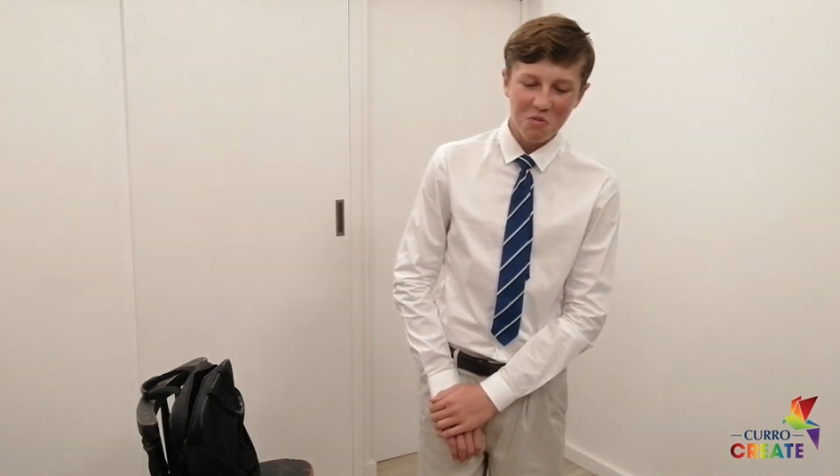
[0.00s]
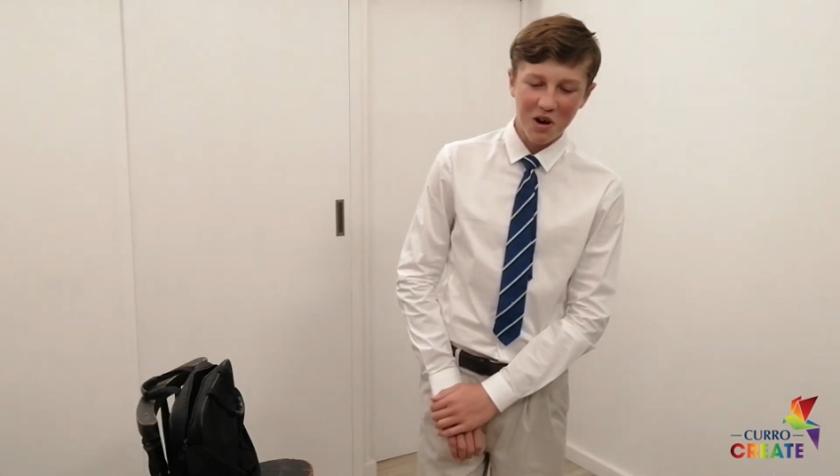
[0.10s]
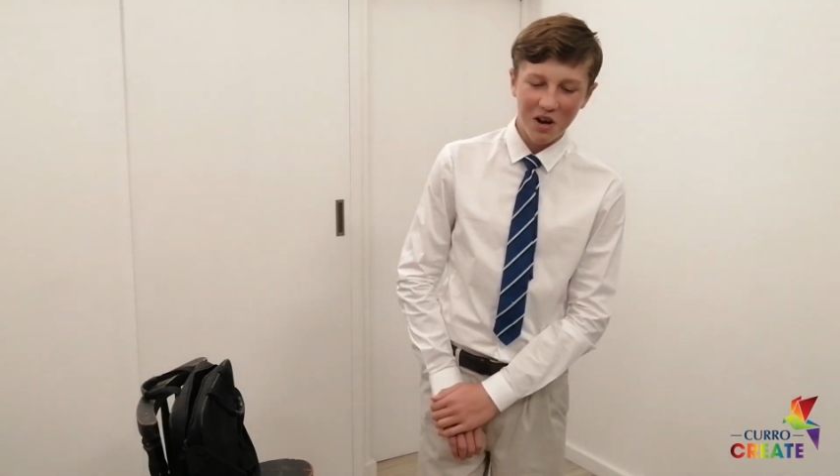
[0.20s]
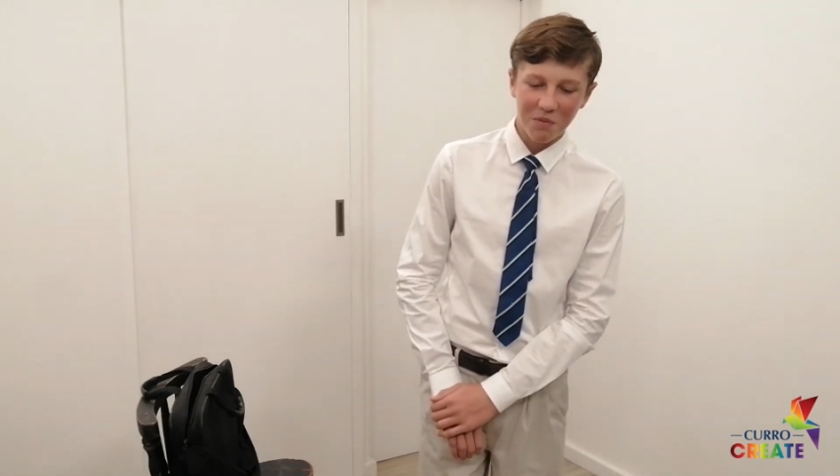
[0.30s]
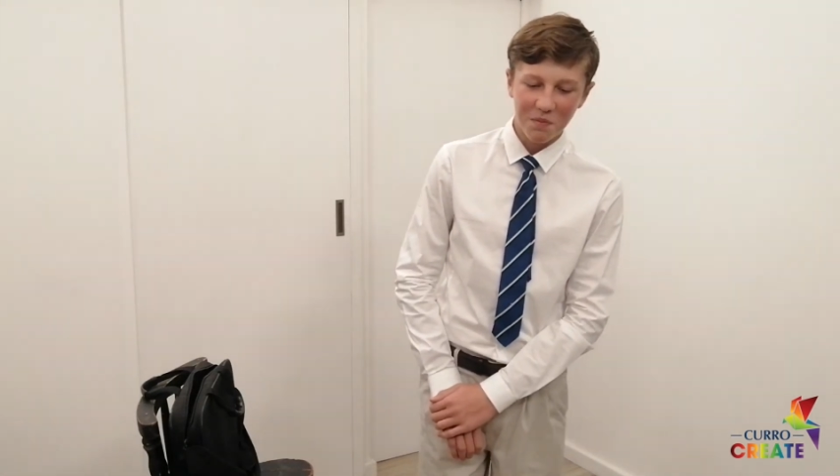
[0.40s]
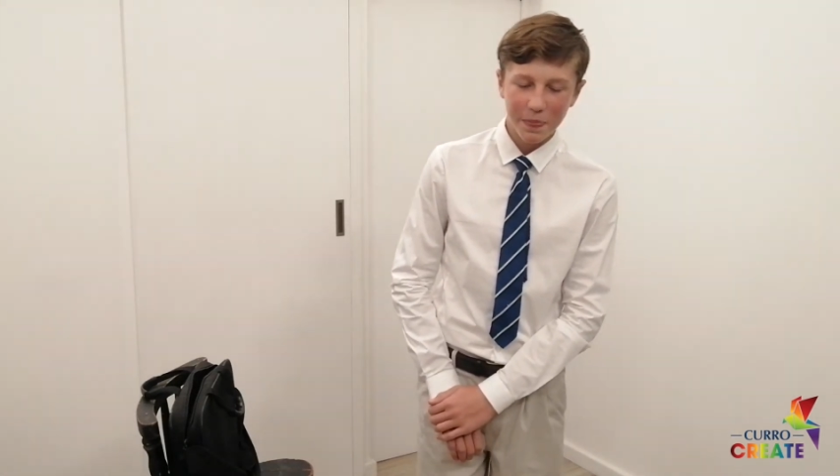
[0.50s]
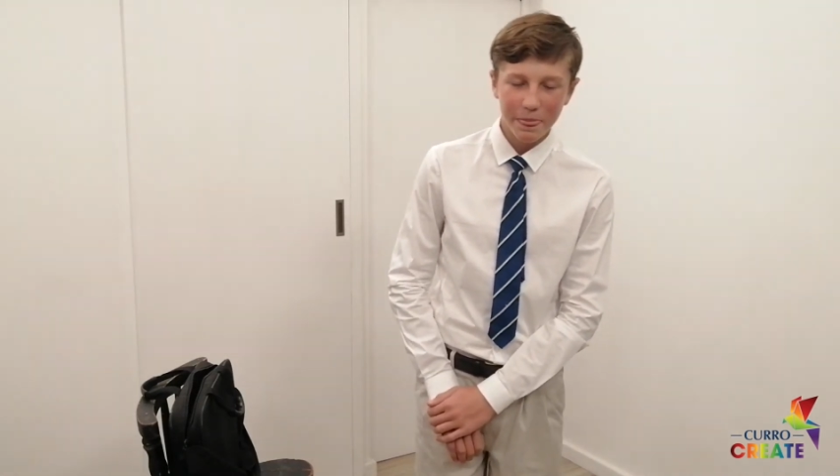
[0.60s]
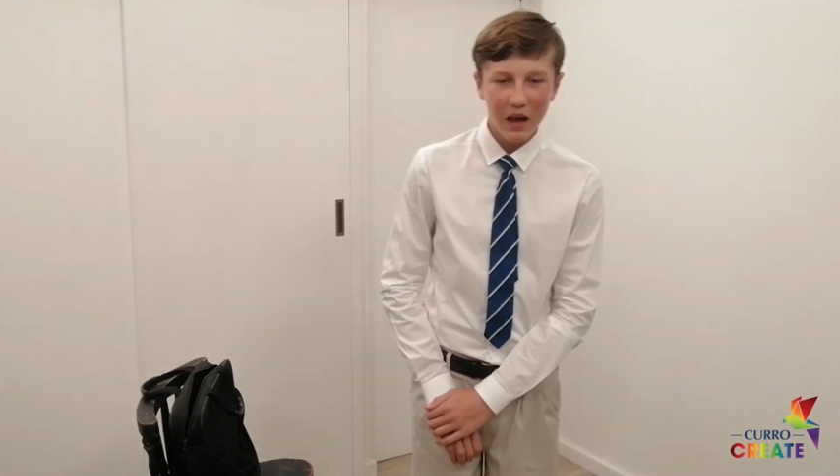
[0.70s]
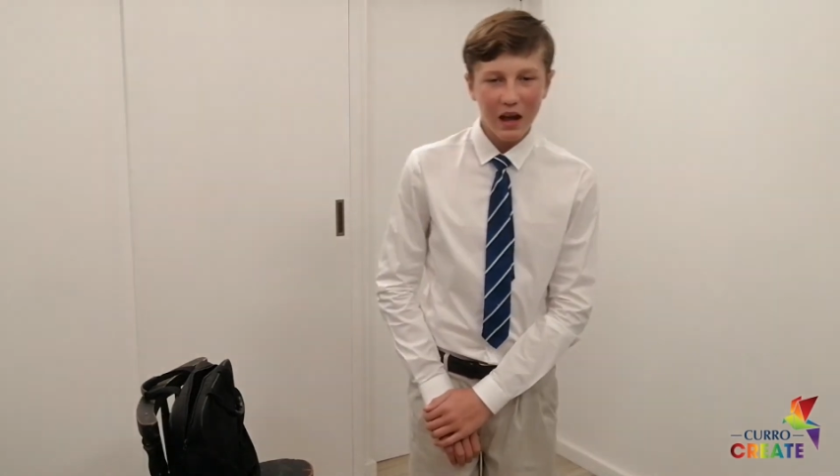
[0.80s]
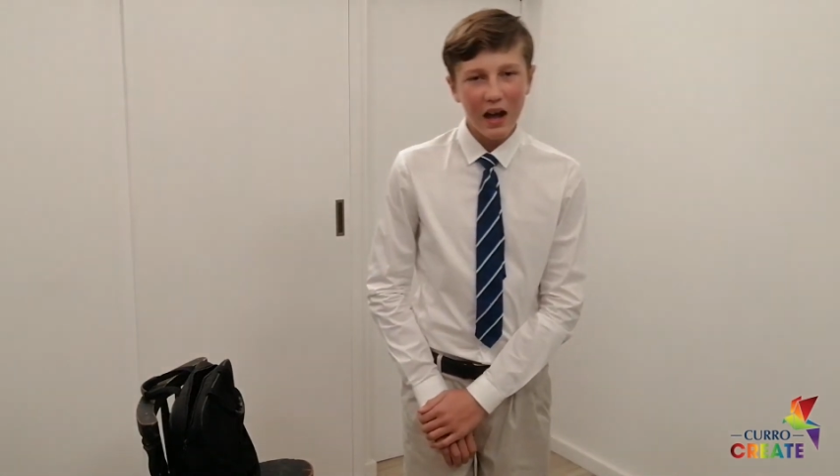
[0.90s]
Well,
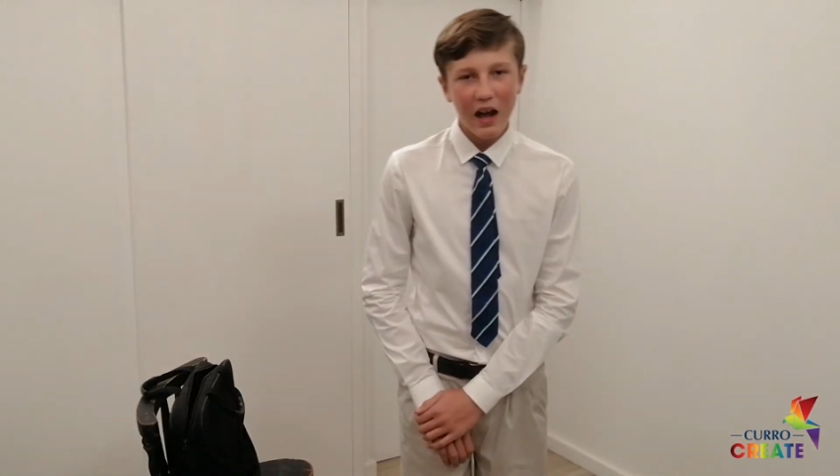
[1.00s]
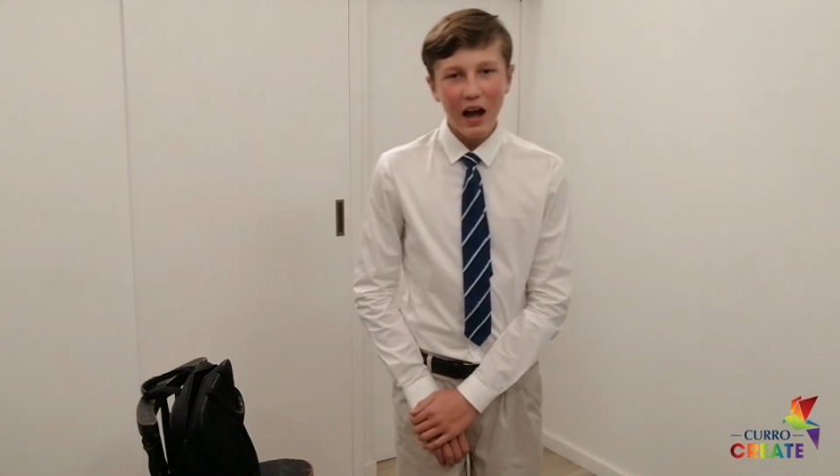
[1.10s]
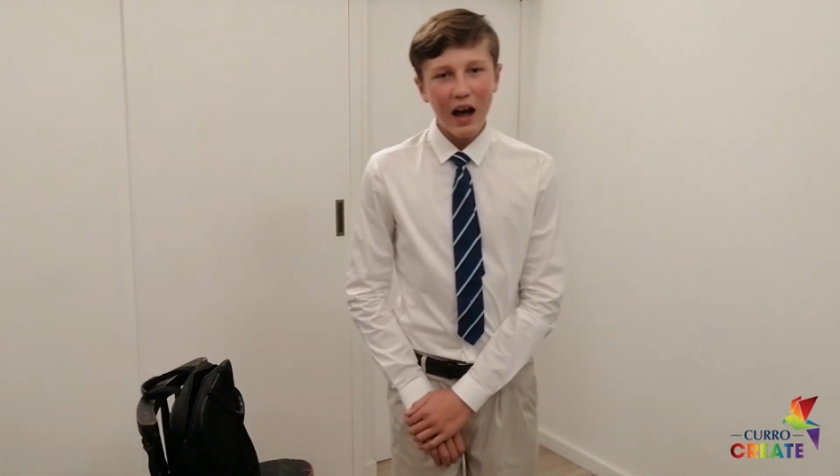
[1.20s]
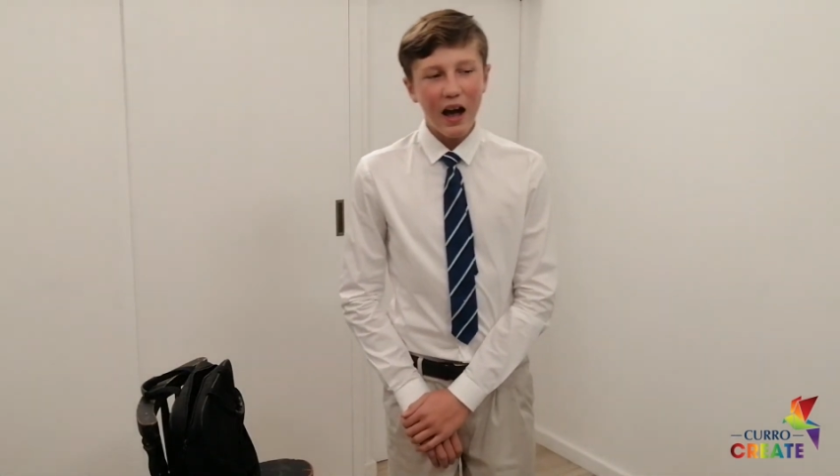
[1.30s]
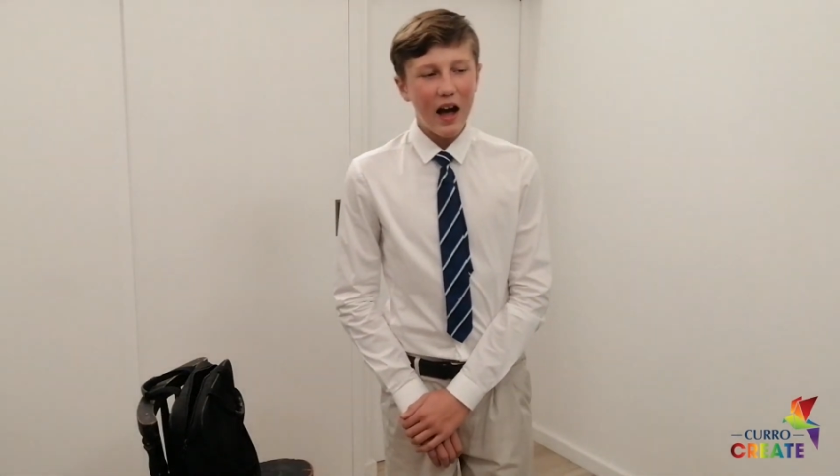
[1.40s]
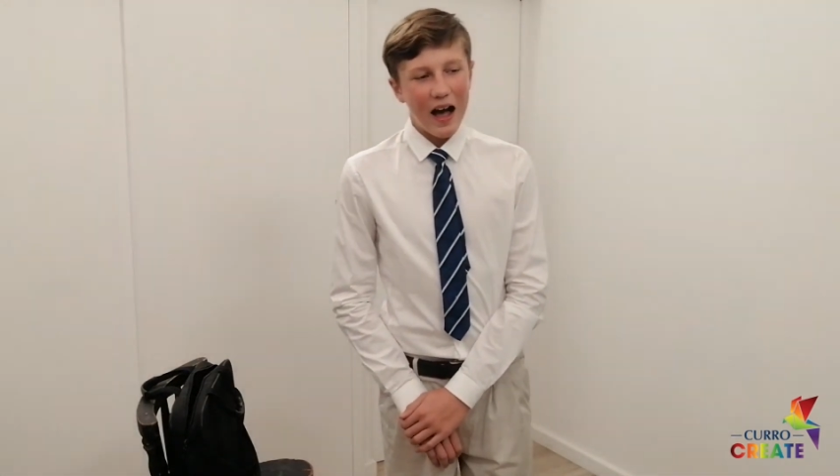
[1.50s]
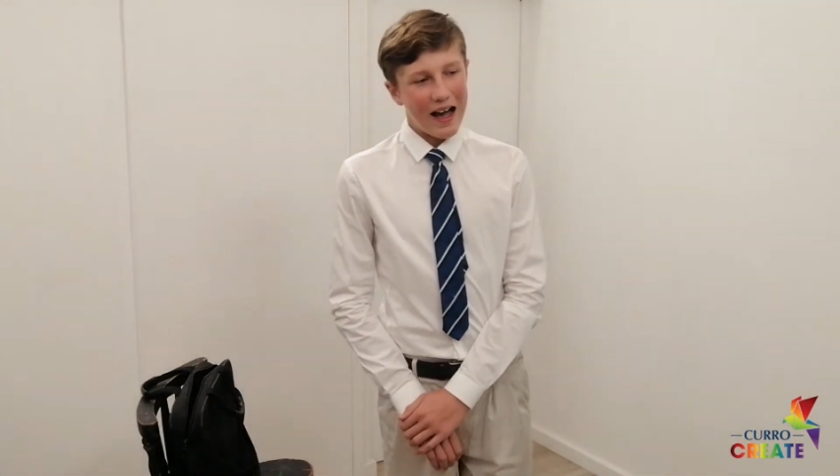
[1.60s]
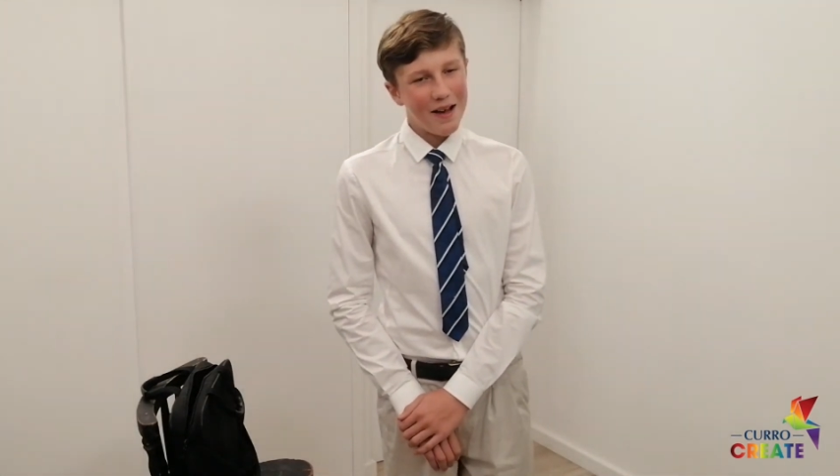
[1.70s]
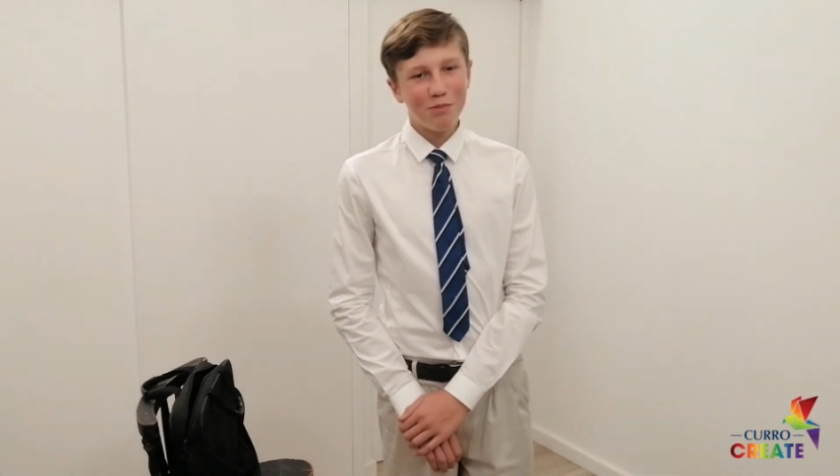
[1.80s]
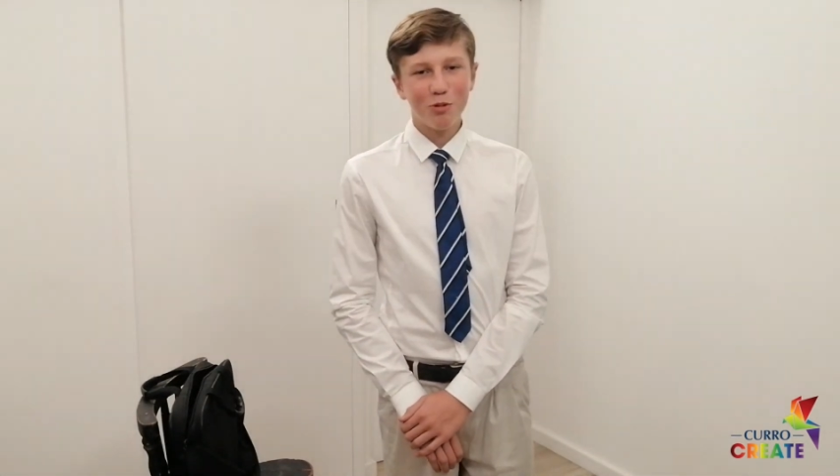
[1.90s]

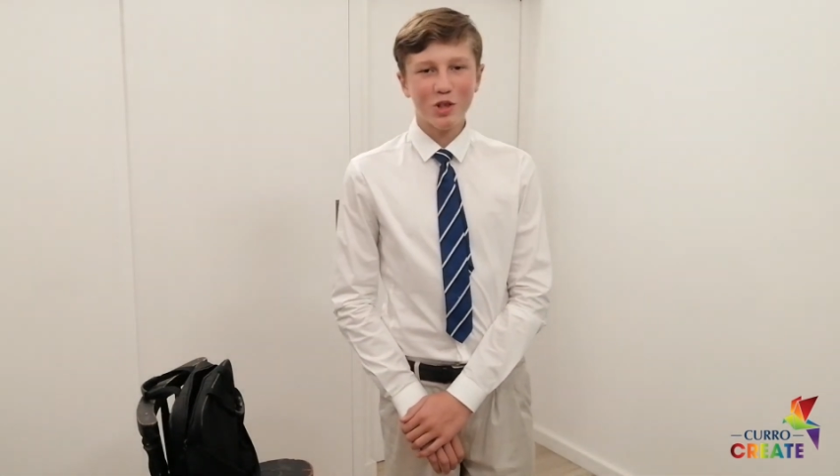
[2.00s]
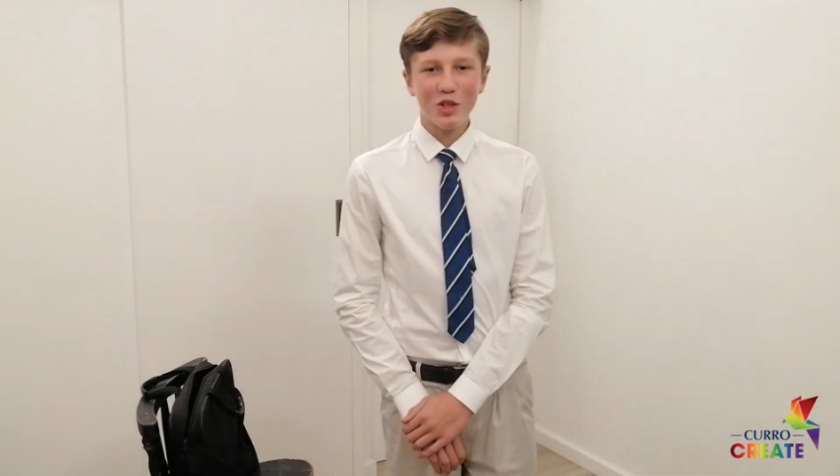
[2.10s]
I bought